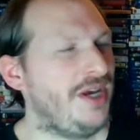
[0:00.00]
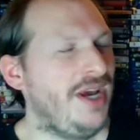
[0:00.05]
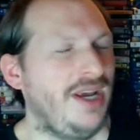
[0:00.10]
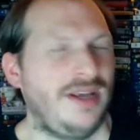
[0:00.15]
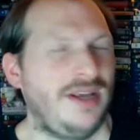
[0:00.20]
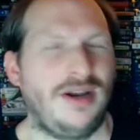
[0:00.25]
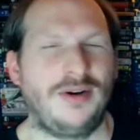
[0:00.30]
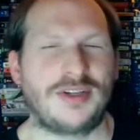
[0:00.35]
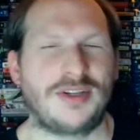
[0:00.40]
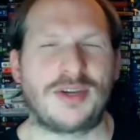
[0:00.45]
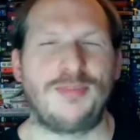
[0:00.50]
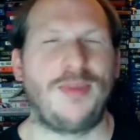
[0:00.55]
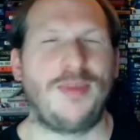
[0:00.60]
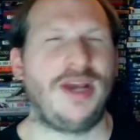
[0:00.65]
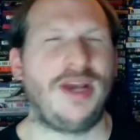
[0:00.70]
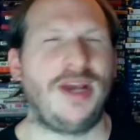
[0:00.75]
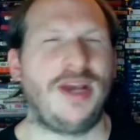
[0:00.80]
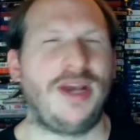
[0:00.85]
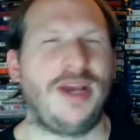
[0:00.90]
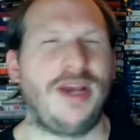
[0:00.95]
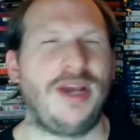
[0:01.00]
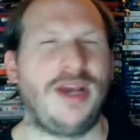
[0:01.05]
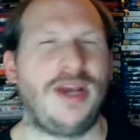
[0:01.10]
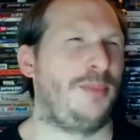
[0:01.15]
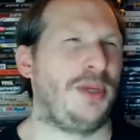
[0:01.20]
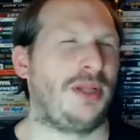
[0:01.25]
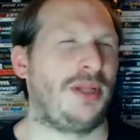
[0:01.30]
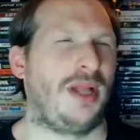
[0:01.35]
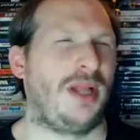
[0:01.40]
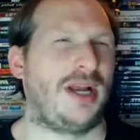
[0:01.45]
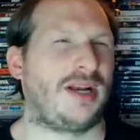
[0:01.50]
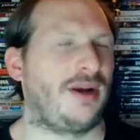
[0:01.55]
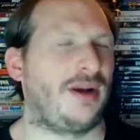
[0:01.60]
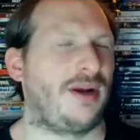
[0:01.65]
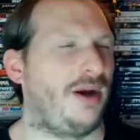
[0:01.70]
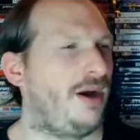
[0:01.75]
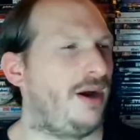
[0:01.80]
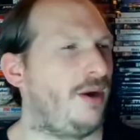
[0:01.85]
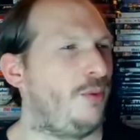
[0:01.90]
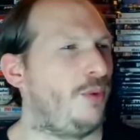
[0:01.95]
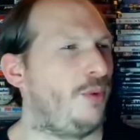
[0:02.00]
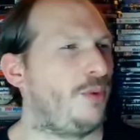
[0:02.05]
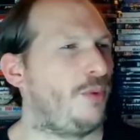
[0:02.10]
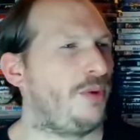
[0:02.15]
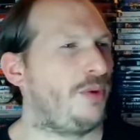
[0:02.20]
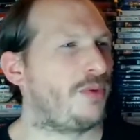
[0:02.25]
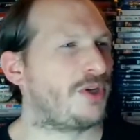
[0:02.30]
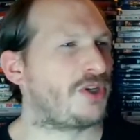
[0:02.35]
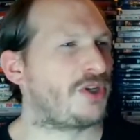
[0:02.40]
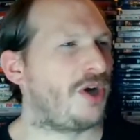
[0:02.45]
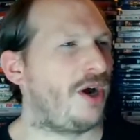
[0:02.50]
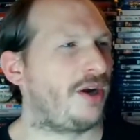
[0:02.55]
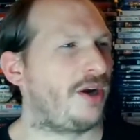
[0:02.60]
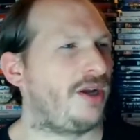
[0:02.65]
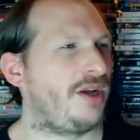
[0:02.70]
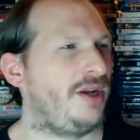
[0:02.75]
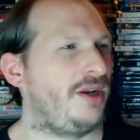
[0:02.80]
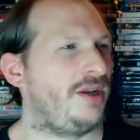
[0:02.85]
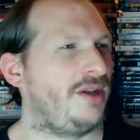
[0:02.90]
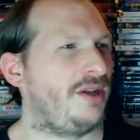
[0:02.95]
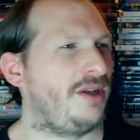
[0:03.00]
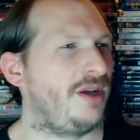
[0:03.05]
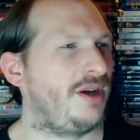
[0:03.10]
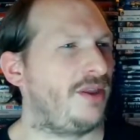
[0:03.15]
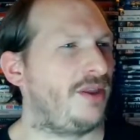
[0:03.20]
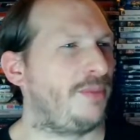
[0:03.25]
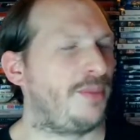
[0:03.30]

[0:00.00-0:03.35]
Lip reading: It's amazing. I mean, like when we were talking in the